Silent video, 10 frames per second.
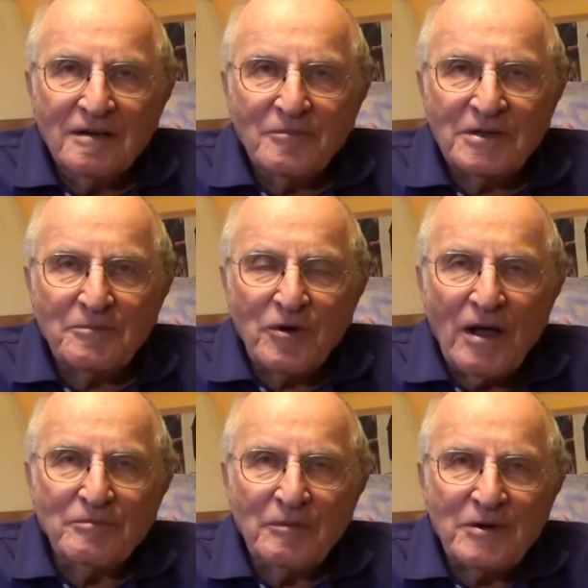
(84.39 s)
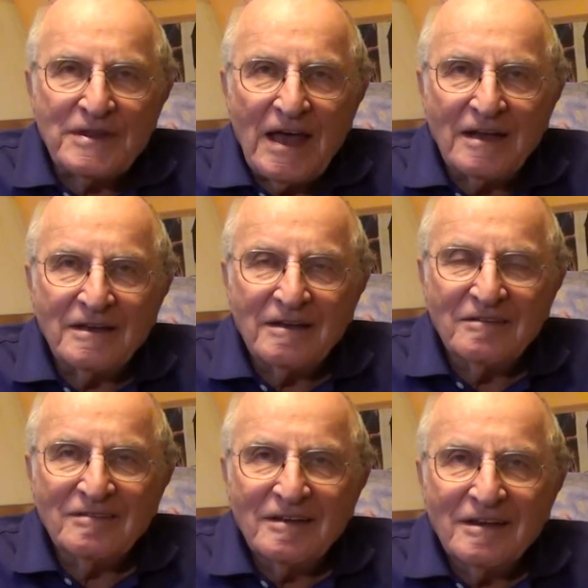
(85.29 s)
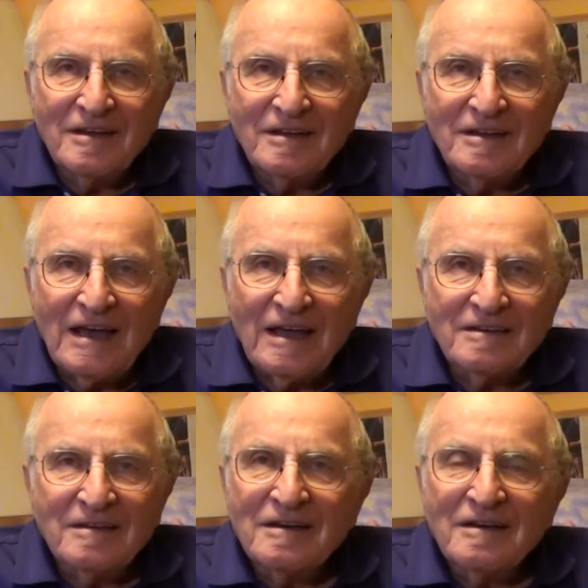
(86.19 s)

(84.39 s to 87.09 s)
But the problem with that is that